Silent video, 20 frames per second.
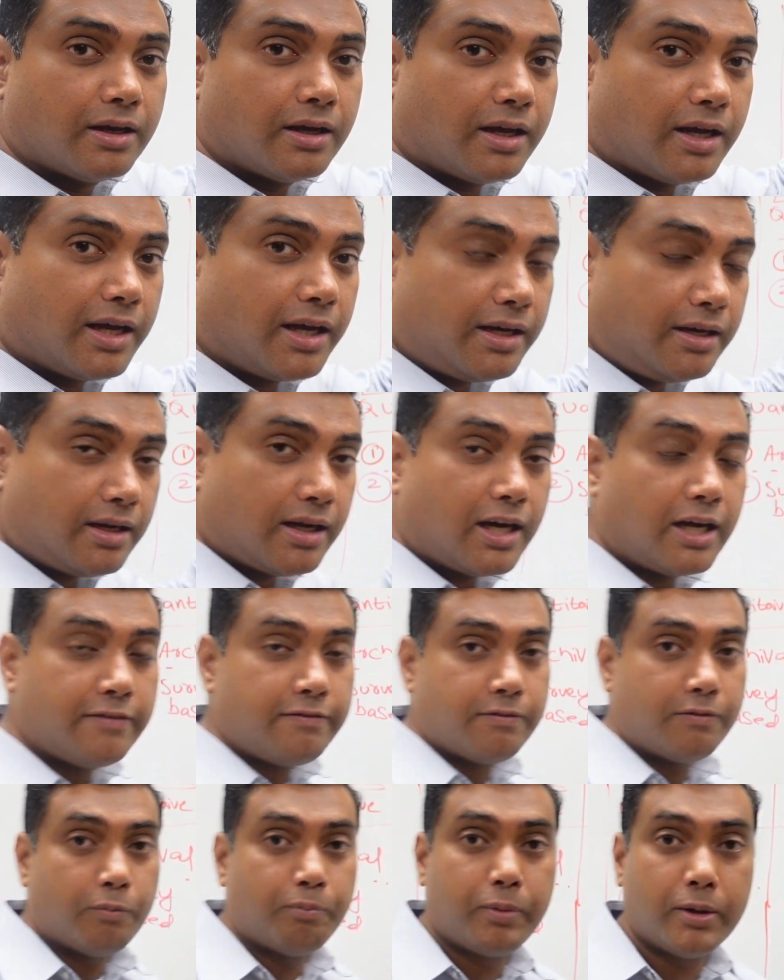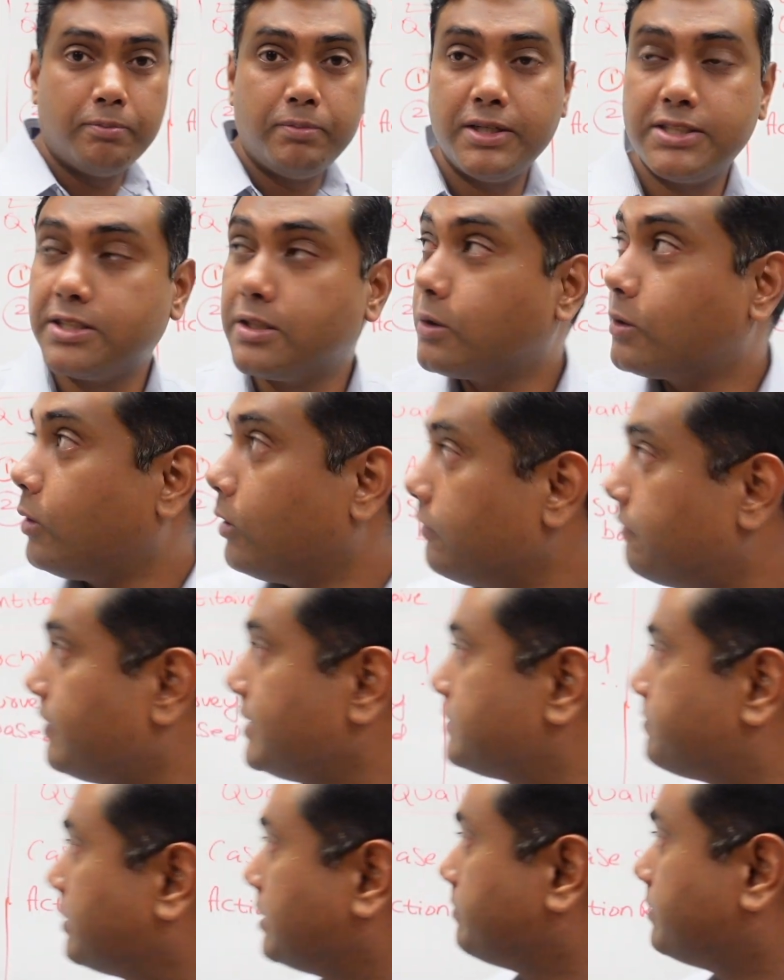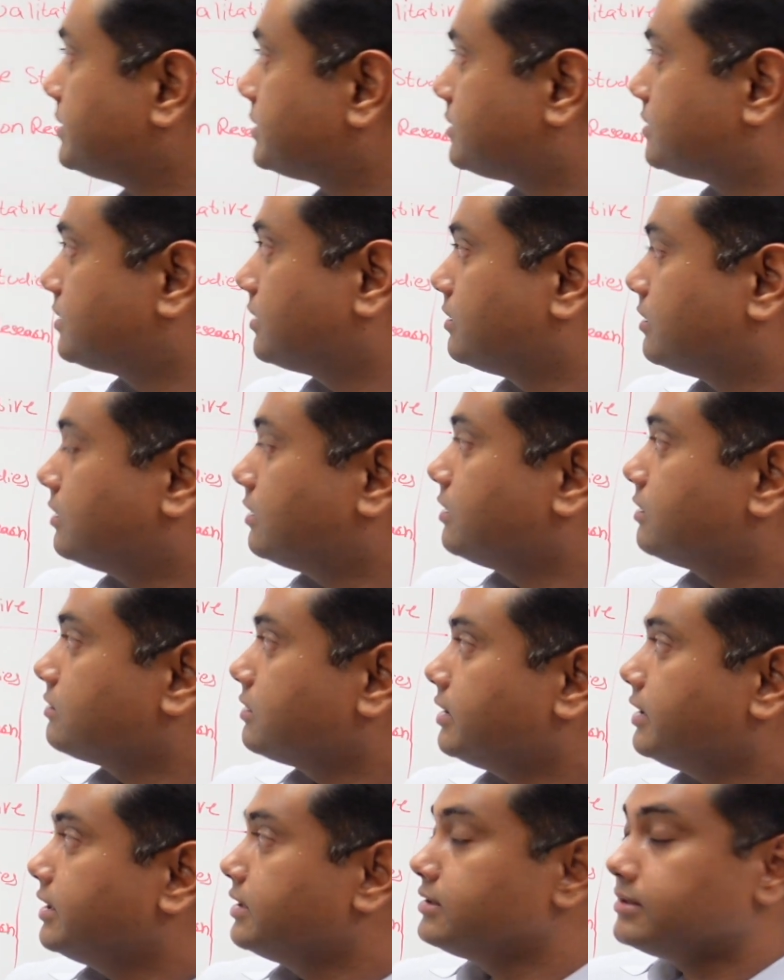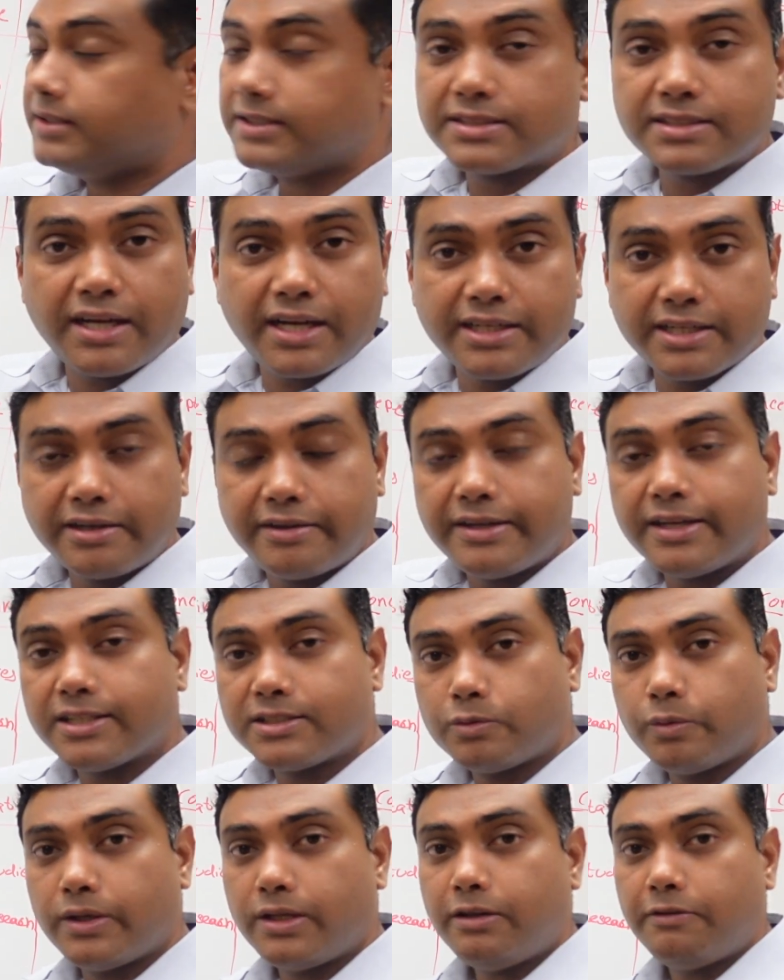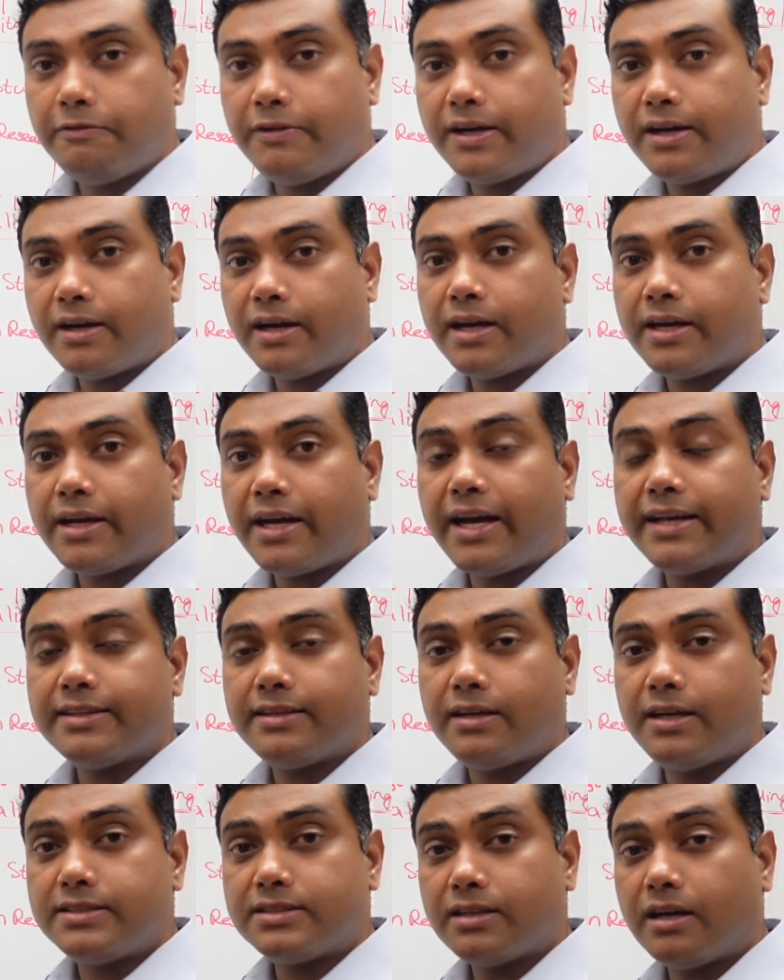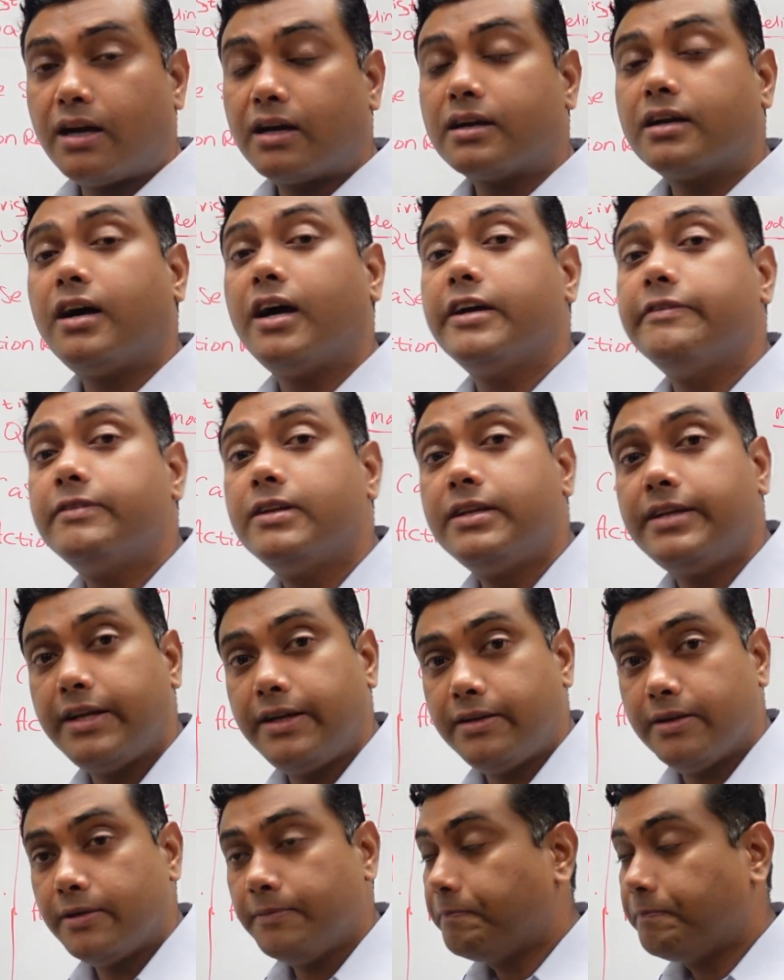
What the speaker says: and I have published conference papers in this category as well, where I analyze archival data.